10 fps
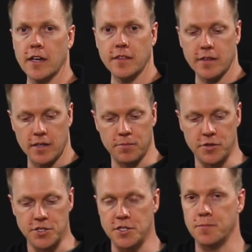and the
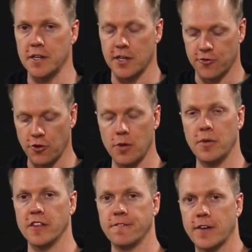boost is being controlled
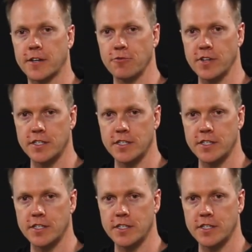by the factory